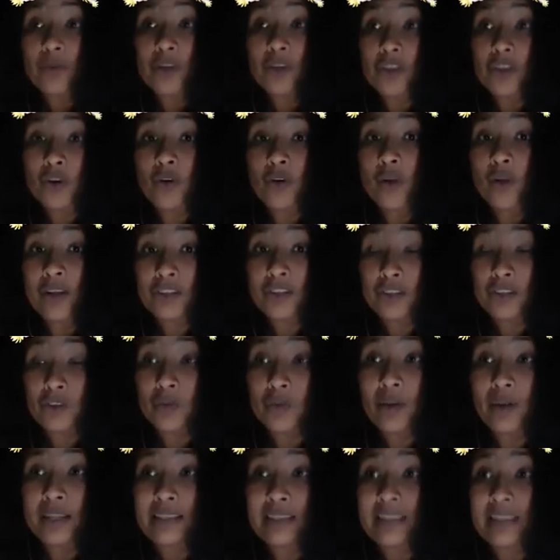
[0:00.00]
you go and you
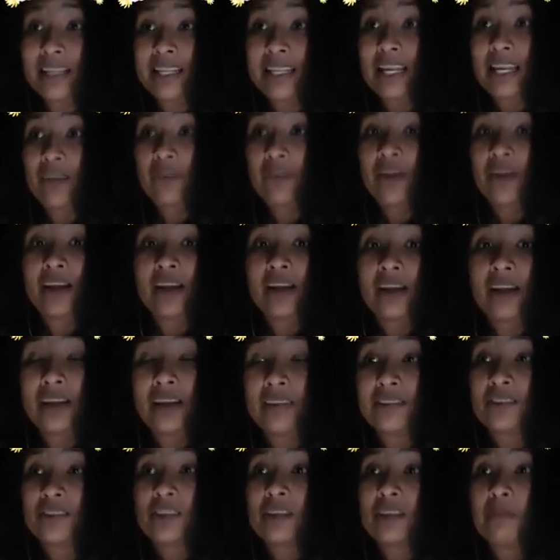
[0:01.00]
do it, that area
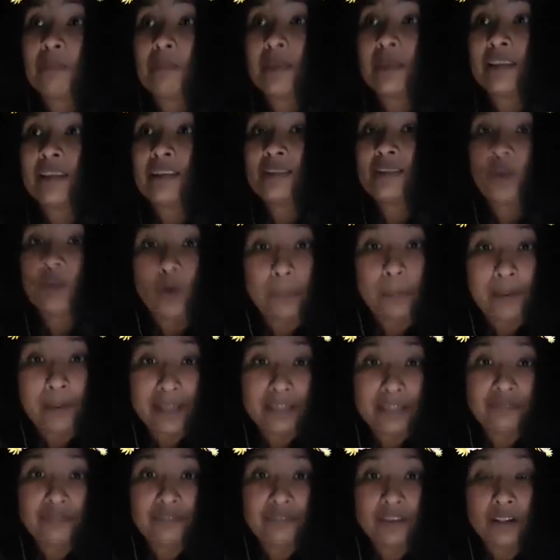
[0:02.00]
is going to be so
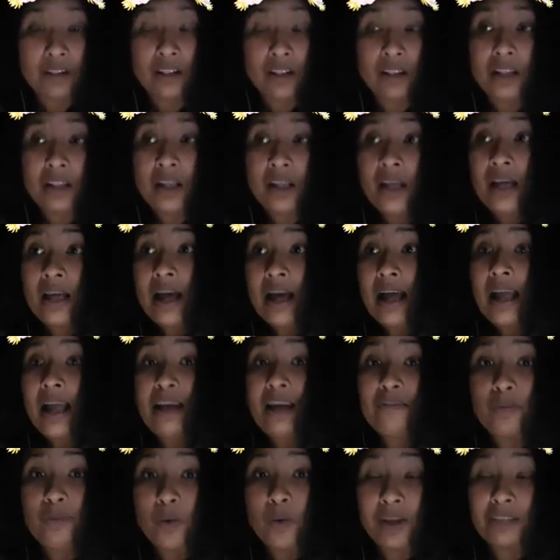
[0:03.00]
painful. I
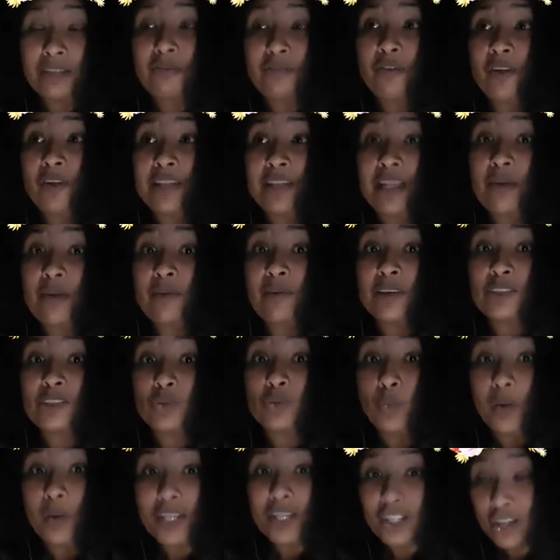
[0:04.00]
have one friend, I was
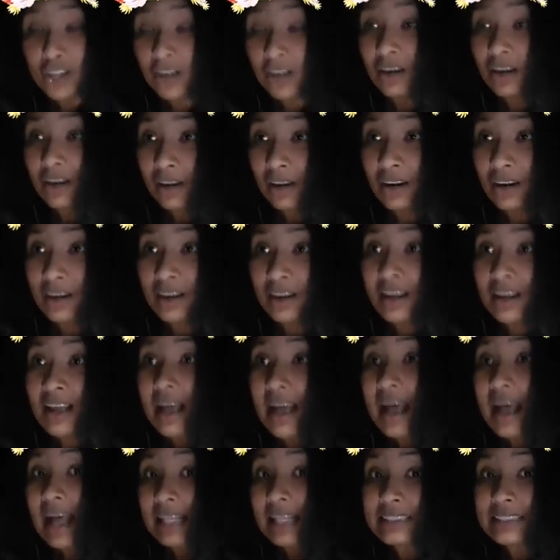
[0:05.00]
with her
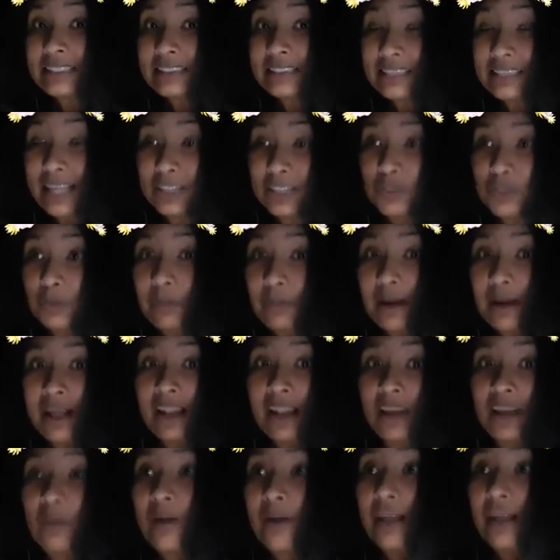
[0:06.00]
at the tattoo
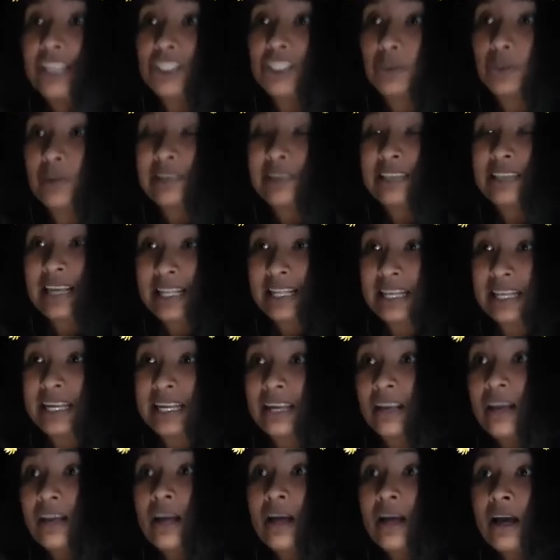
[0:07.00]
parlor while she was getting
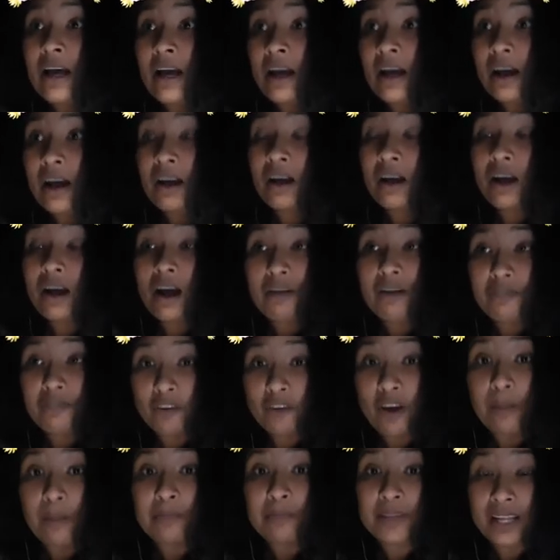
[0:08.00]
her
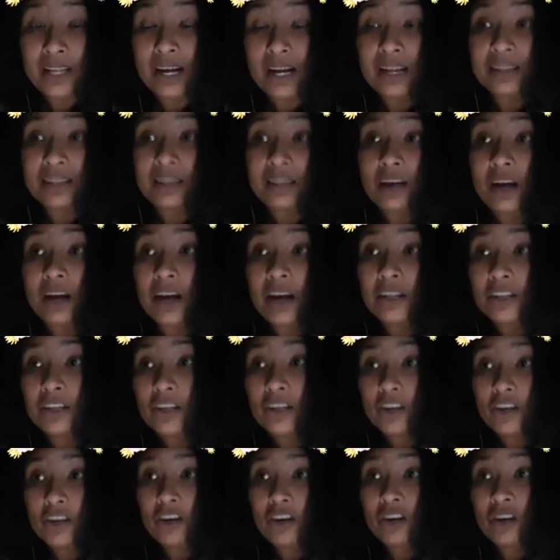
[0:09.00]
cover-up done on
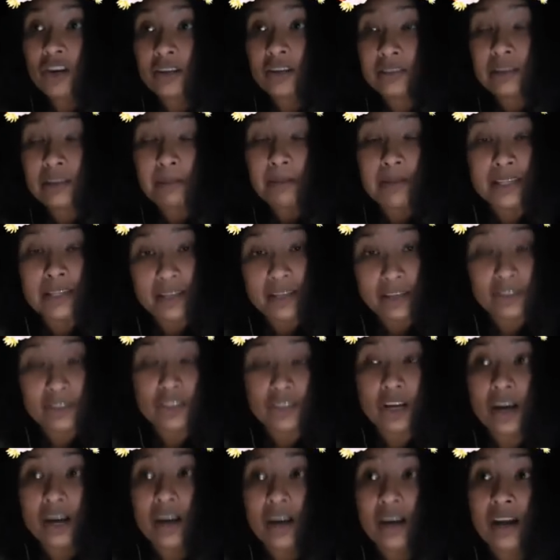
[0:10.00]
her tummy tuck
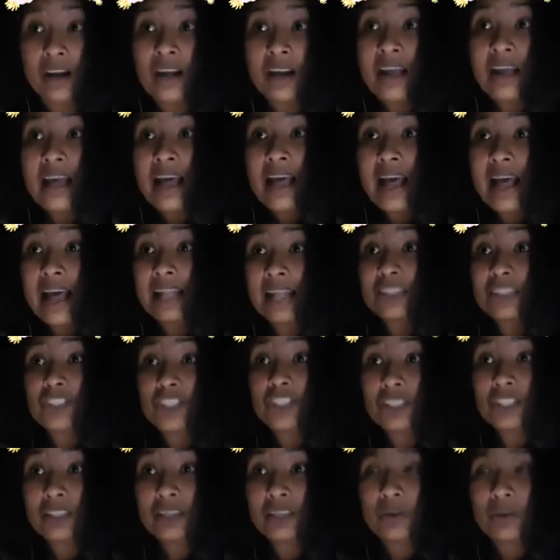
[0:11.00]
scar, and
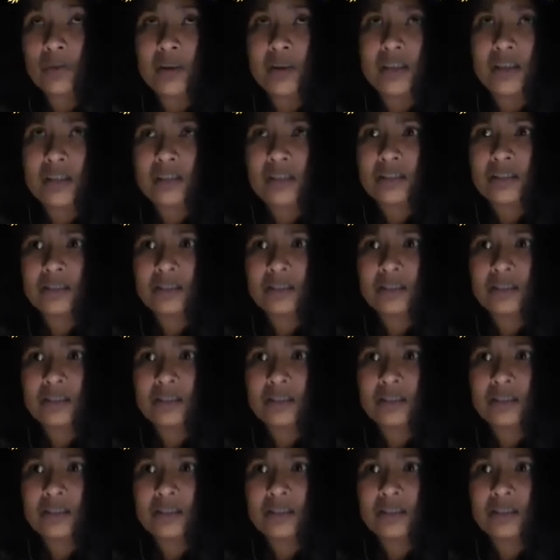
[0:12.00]
she was